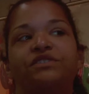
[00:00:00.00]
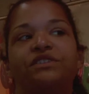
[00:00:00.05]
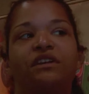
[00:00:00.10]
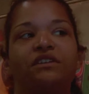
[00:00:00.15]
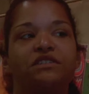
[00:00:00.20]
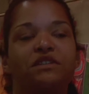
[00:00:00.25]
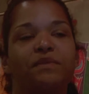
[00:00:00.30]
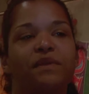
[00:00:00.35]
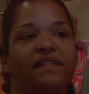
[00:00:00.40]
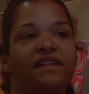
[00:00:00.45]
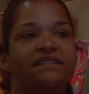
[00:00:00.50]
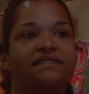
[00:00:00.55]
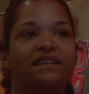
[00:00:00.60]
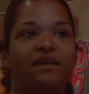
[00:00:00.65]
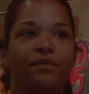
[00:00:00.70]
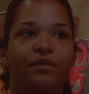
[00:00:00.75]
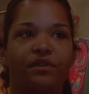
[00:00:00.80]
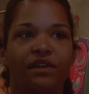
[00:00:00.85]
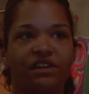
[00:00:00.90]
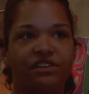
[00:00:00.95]
should also be that
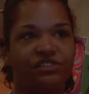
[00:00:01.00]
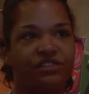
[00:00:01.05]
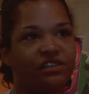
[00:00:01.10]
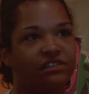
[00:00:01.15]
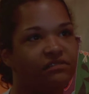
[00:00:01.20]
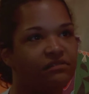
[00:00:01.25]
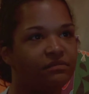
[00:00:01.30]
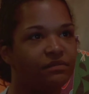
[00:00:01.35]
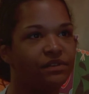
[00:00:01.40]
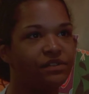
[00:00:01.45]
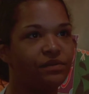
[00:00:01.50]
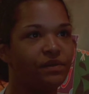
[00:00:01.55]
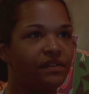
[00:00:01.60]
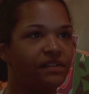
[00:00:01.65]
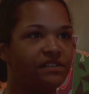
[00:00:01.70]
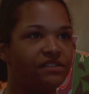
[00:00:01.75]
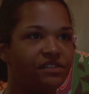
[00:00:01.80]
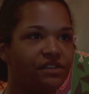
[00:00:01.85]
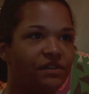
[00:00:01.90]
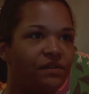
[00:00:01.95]
separation between
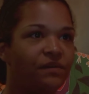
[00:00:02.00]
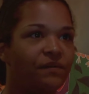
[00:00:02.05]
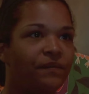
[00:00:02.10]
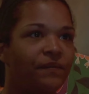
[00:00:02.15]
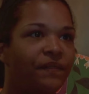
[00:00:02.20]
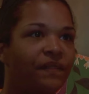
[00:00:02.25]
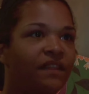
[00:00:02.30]
the two.